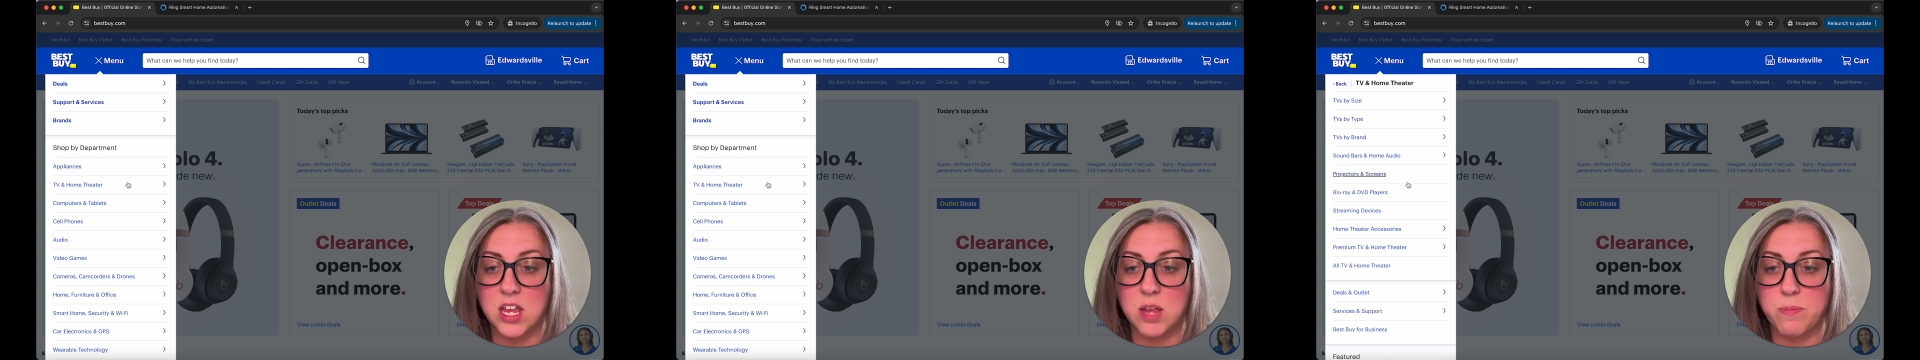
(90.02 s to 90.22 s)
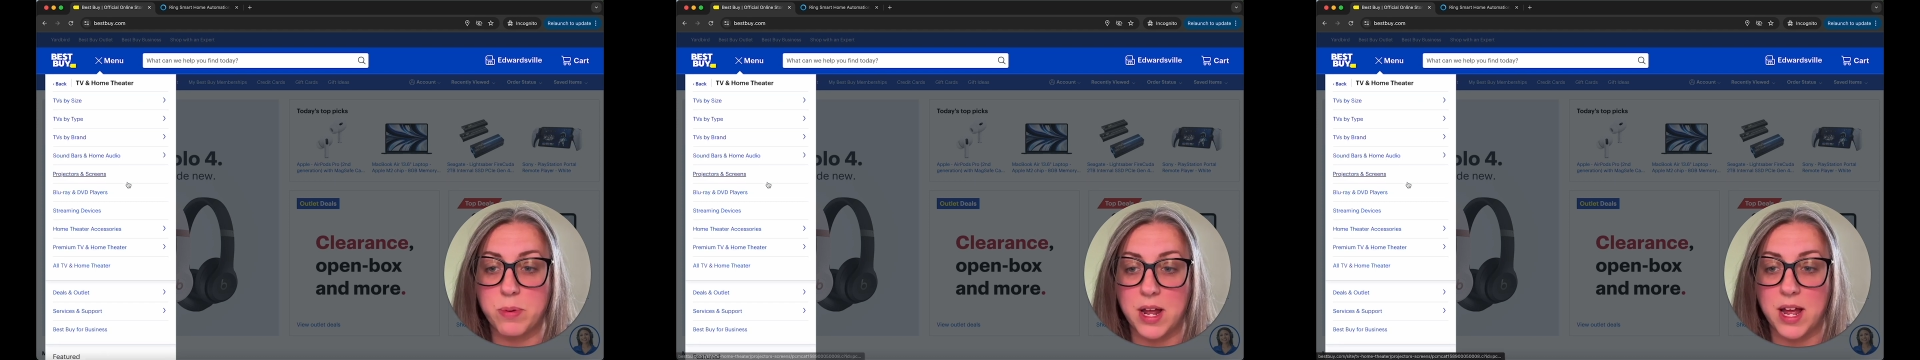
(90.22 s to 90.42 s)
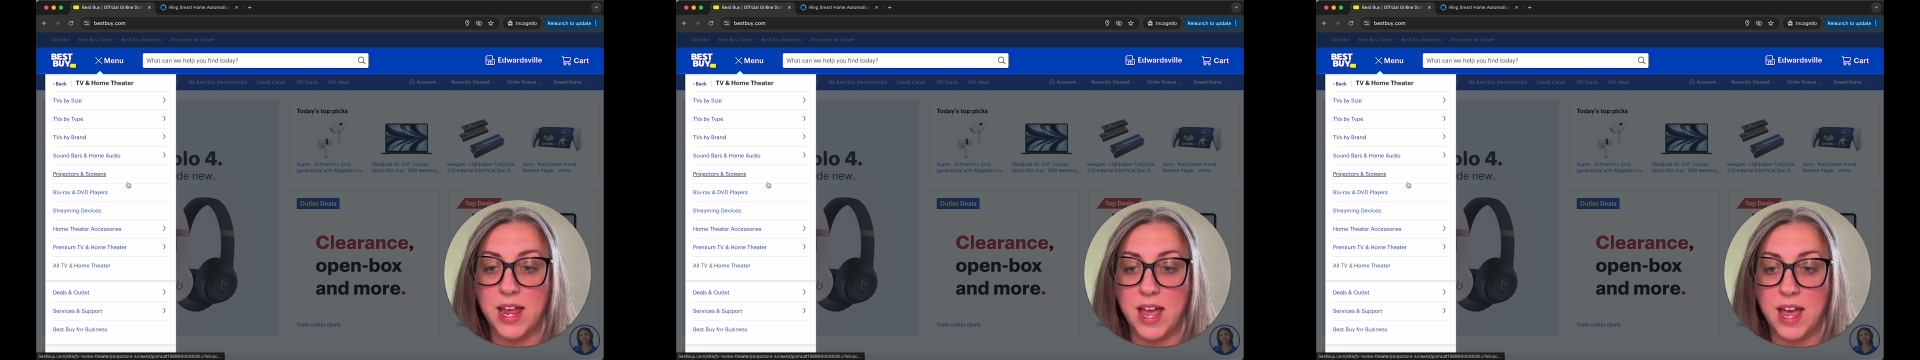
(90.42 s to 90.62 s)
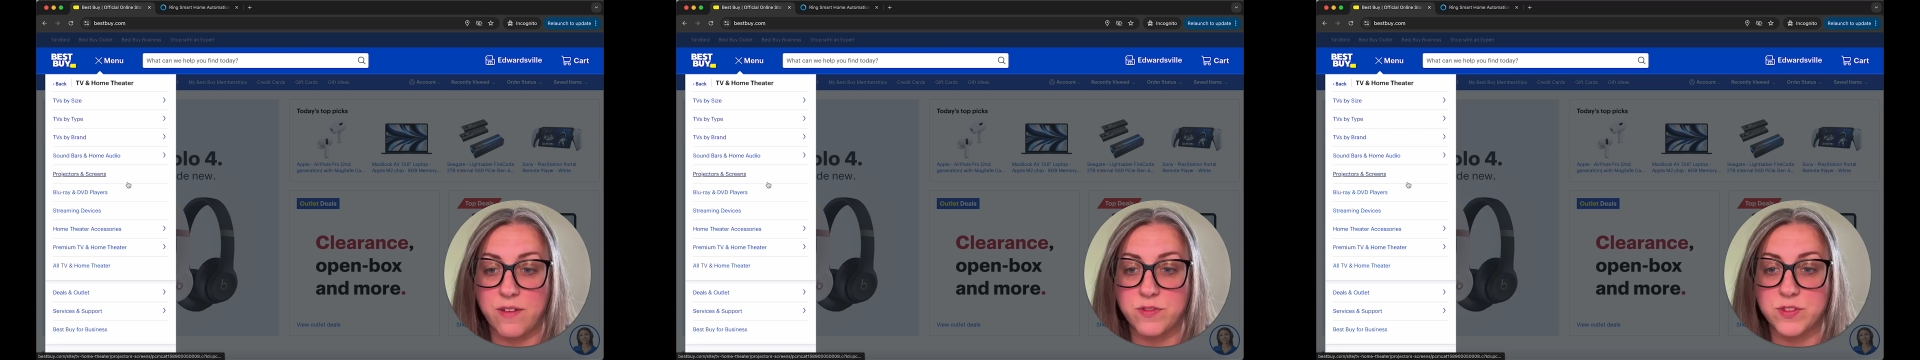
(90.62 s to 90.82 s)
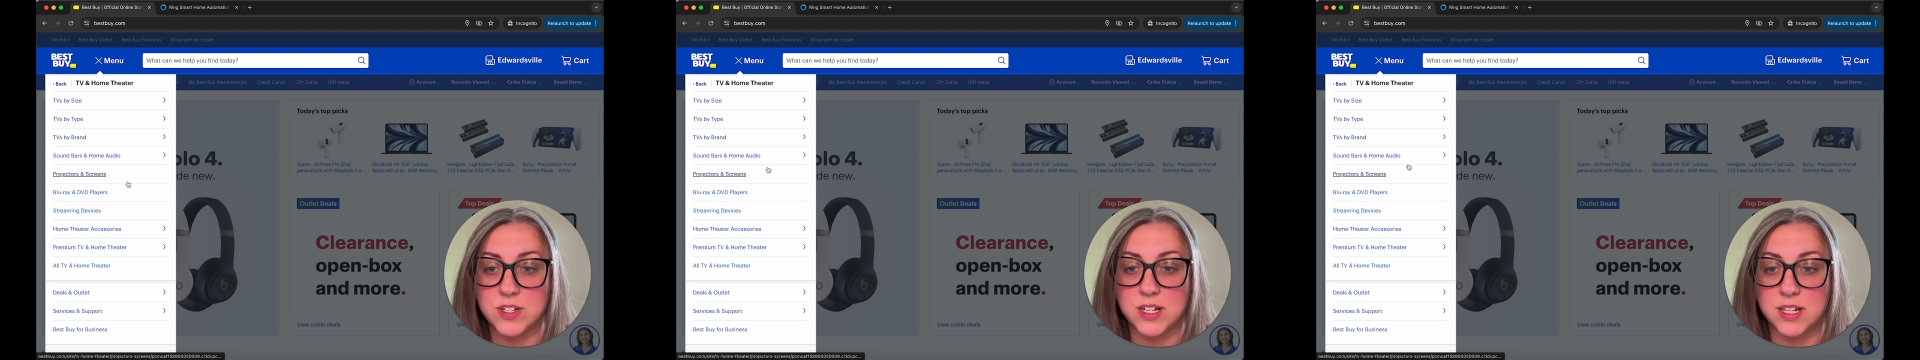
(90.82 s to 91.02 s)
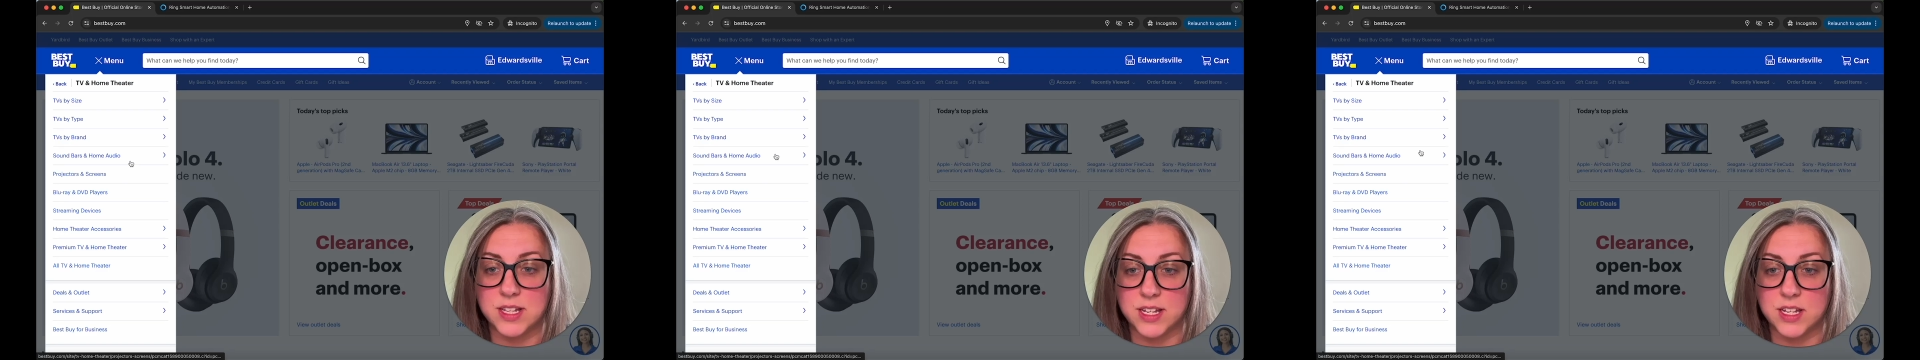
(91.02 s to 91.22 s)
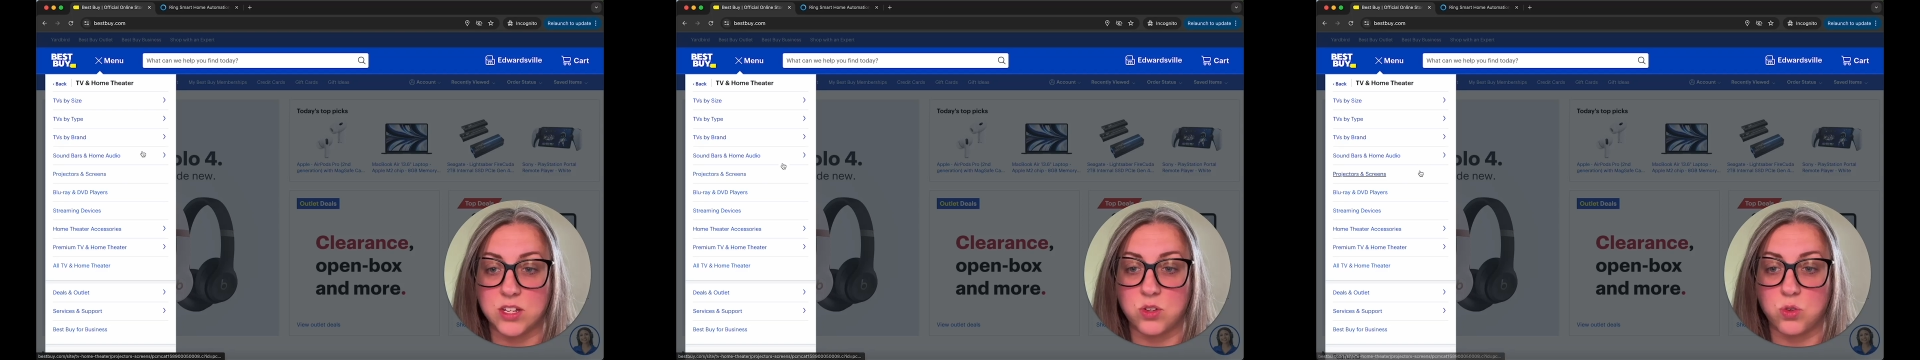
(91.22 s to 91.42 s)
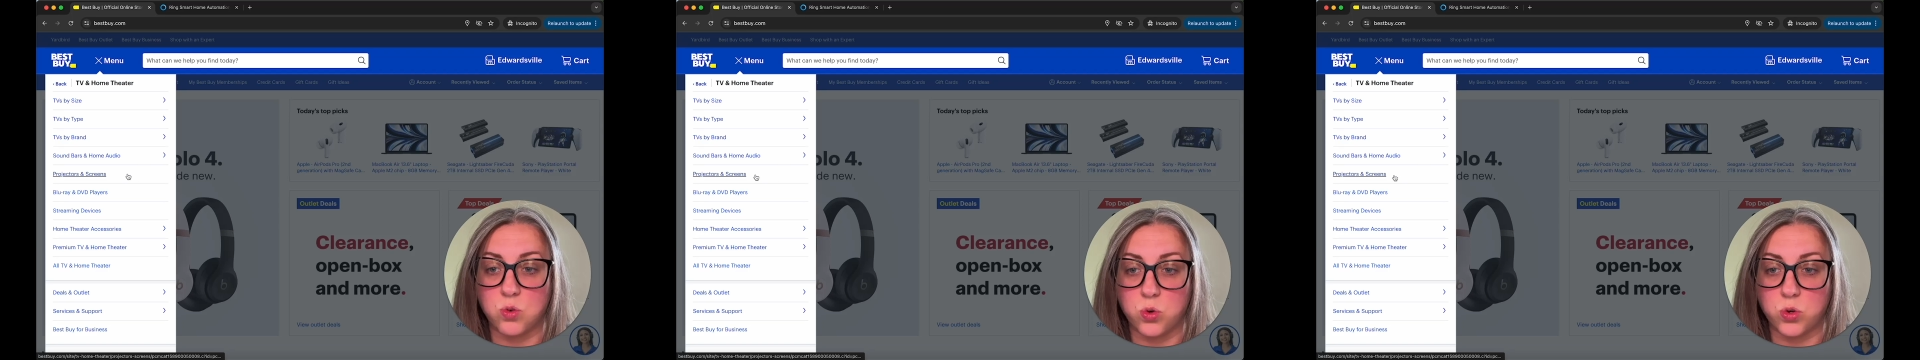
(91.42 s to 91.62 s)
but I have to click
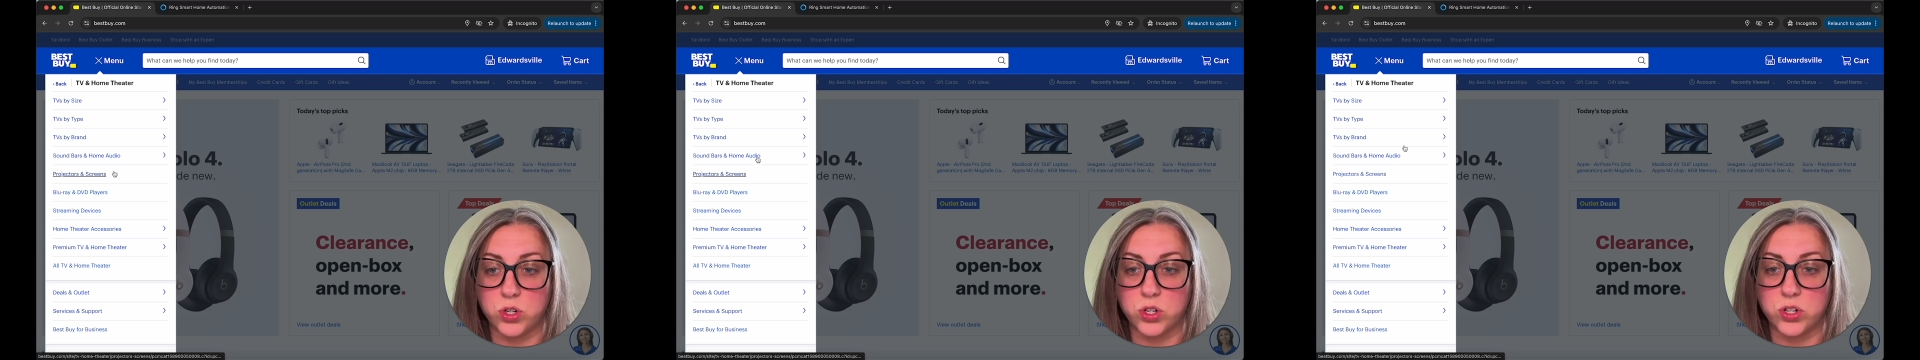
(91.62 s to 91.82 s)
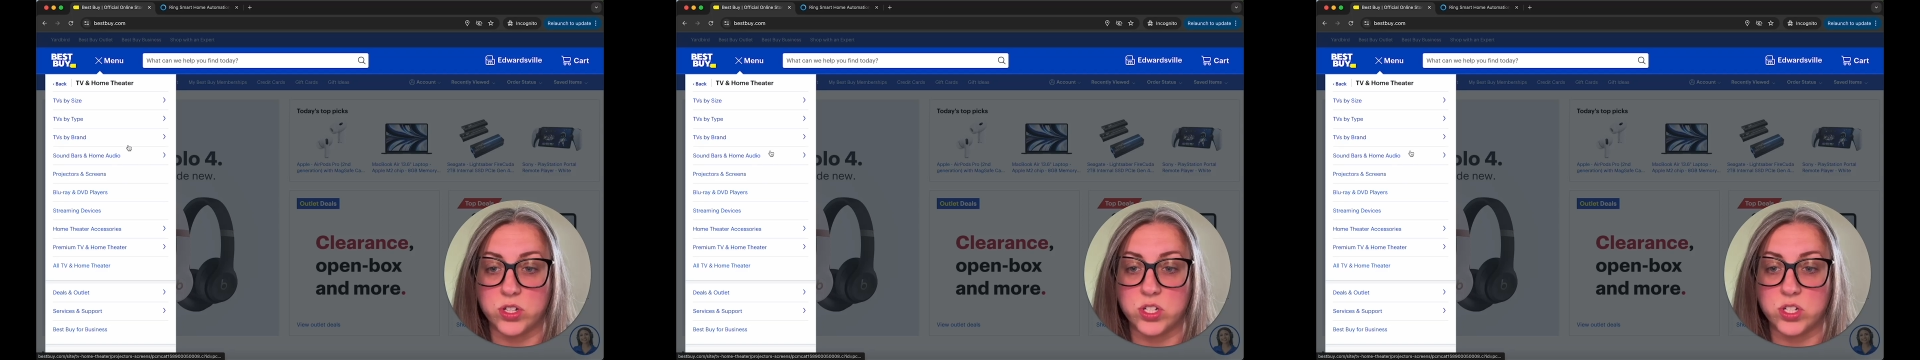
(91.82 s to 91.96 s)
in order